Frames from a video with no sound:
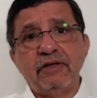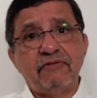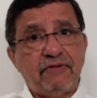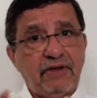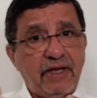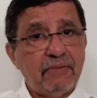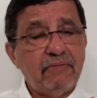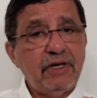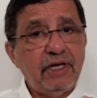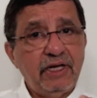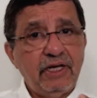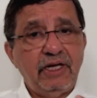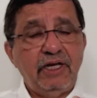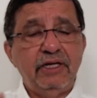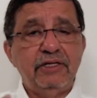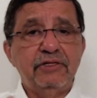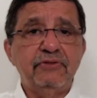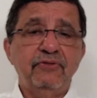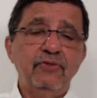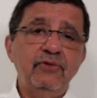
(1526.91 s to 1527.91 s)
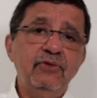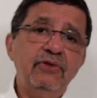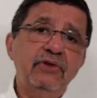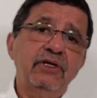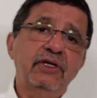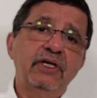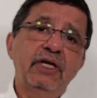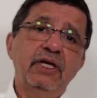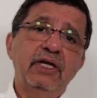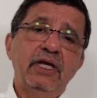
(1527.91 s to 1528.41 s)
family needs food
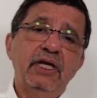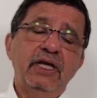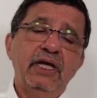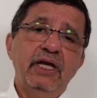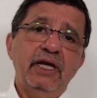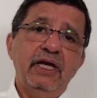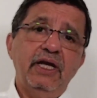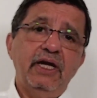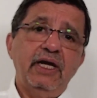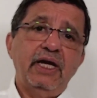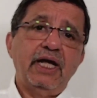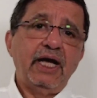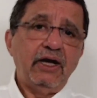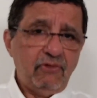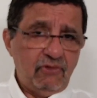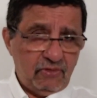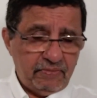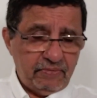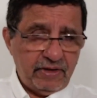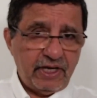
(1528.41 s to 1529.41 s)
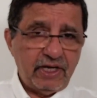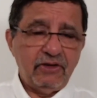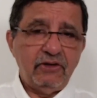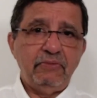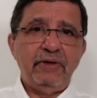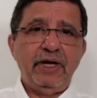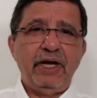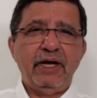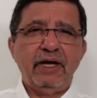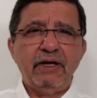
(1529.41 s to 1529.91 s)
and I will pay you
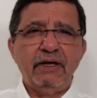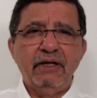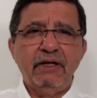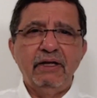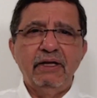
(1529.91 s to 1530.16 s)
back.